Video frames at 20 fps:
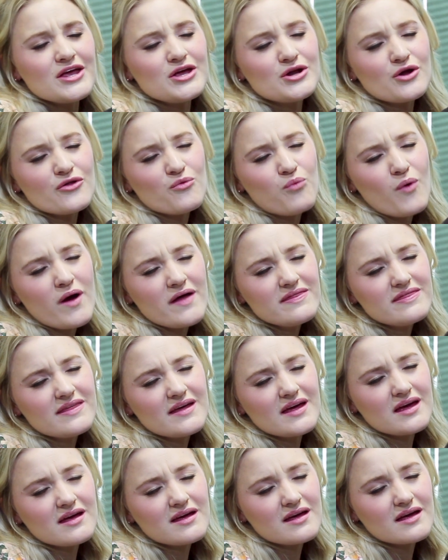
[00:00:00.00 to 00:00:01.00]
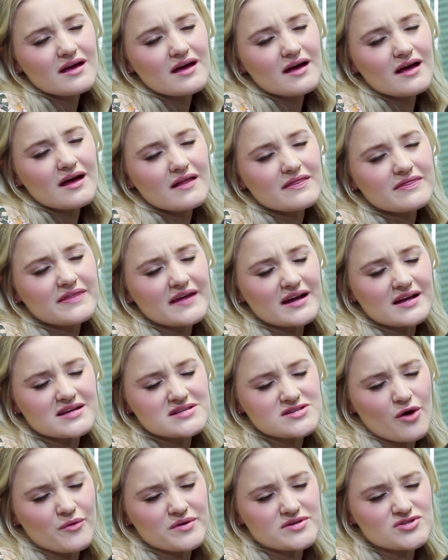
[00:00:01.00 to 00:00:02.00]
You know, the one thing that
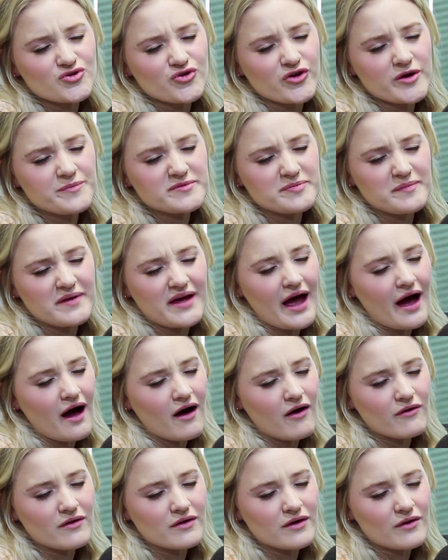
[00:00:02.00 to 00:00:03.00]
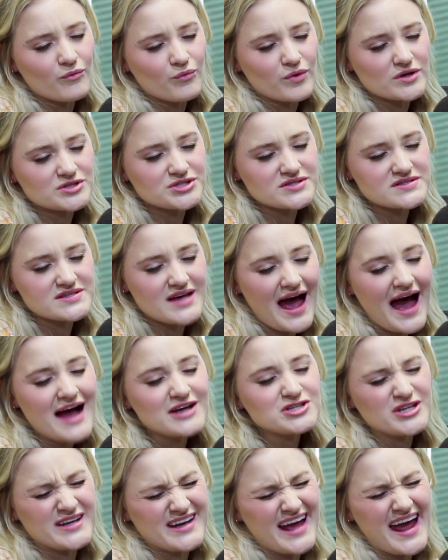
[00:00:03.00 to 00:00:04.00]
has always creeped me out, which is
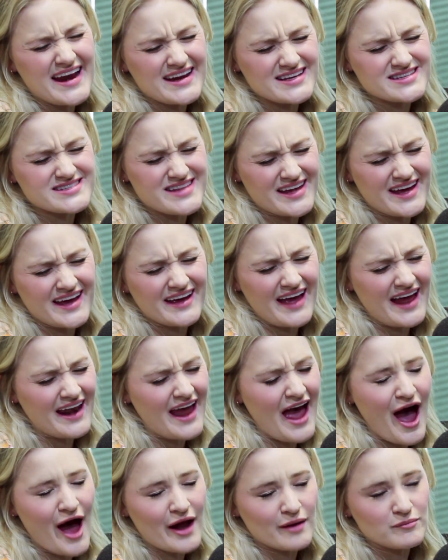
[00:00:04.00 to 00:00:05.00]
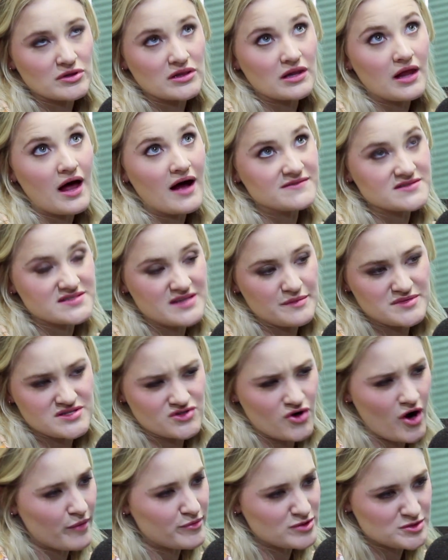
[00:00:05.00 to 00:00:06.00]
actually an 80s thing, and Adam loves them, as
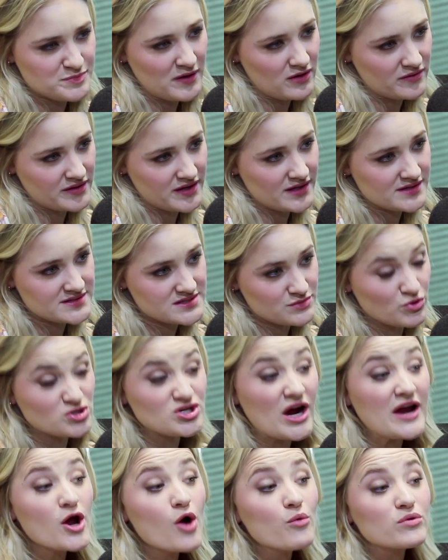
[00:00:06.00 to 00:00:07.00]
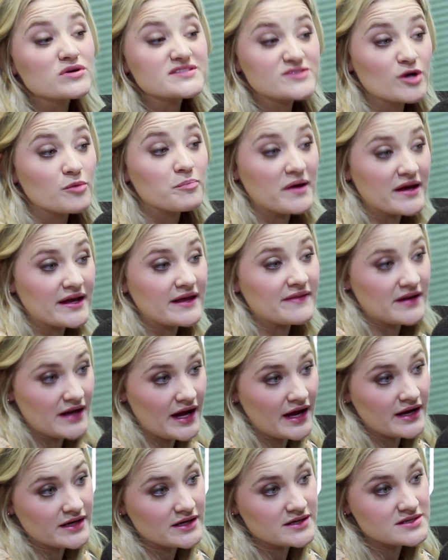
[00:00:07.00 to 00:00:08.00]
Garbage Pail Kids, which I know were still big in the
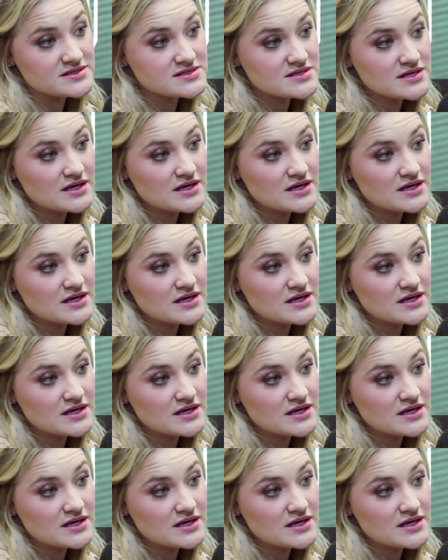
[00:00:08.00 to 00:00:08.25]
90s.